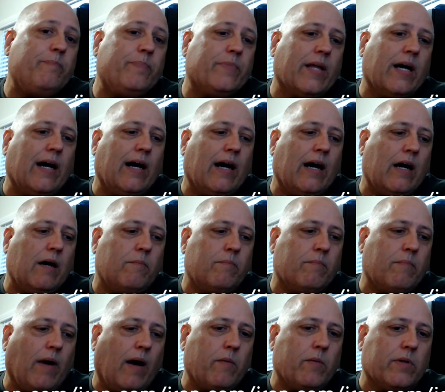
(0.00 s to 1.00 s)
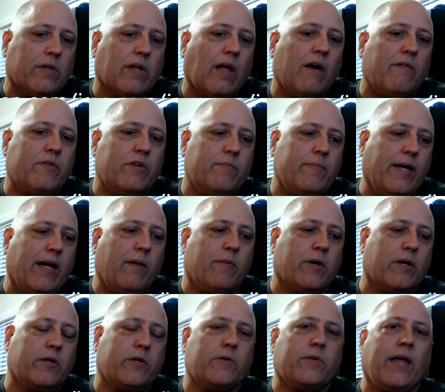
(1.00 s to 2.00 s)
I would love to be able to
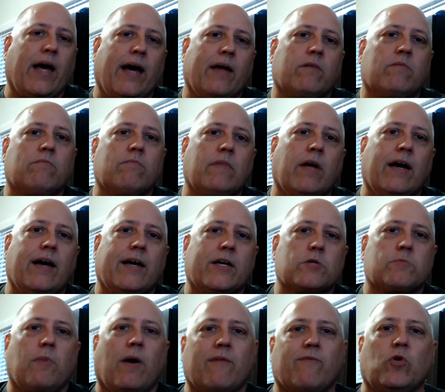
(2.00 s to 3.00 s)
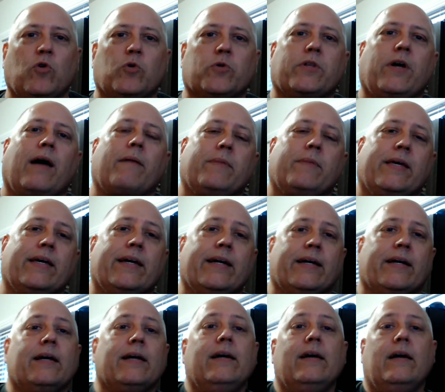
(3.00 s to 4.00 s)
do that as my full-time gig,
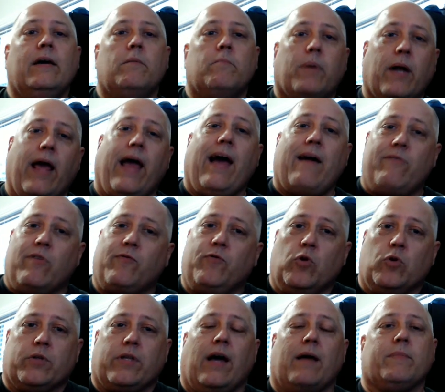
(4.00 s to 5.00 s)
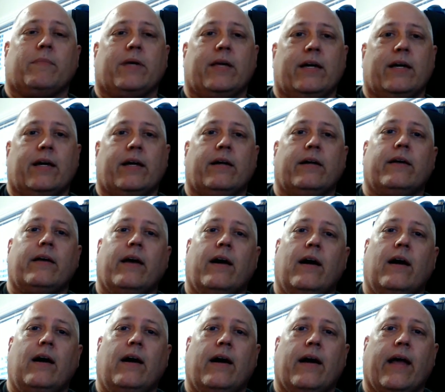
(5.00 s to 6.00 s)
but I have a full-time gig,
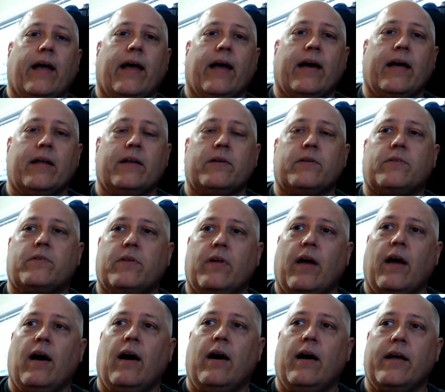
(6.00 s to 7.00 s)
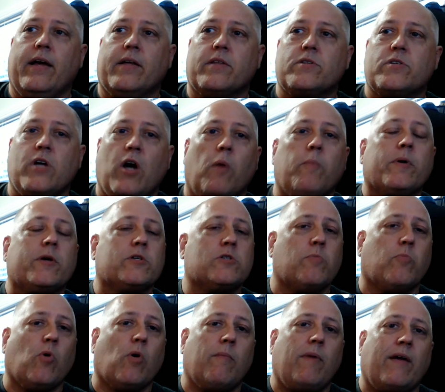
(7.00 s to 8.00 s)
and it's helping
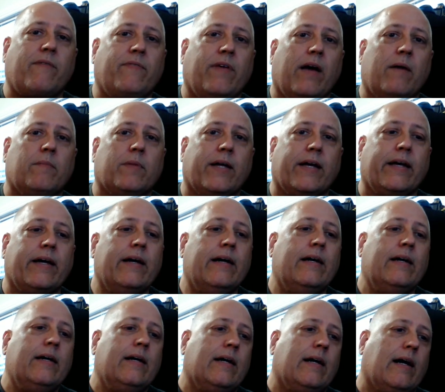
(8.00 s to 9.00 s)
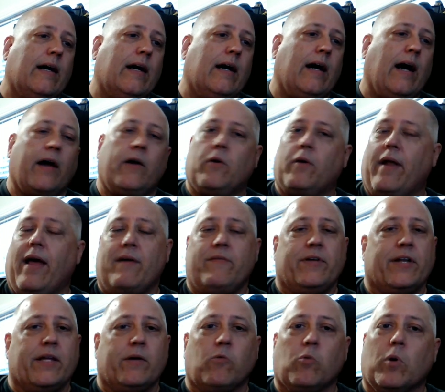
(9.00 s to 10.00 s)
support my family. I don't have
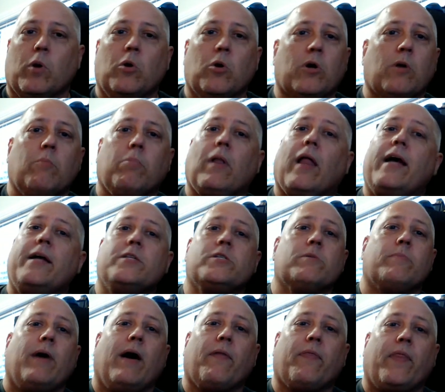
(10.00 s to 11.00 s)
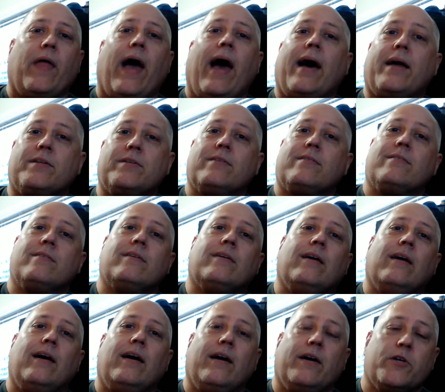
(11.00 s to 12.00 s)
any real complaints about that,
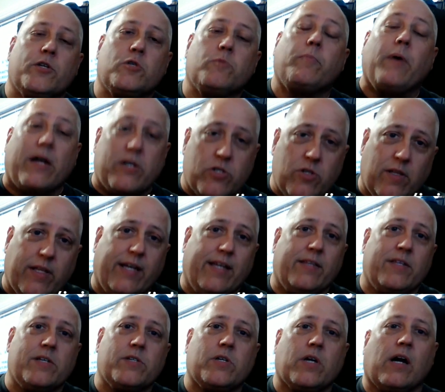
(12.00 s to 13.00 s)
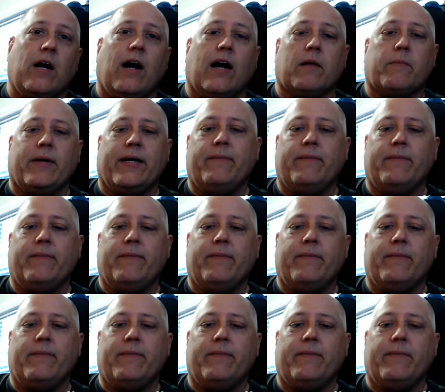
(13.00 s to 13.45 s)
especially in this economy.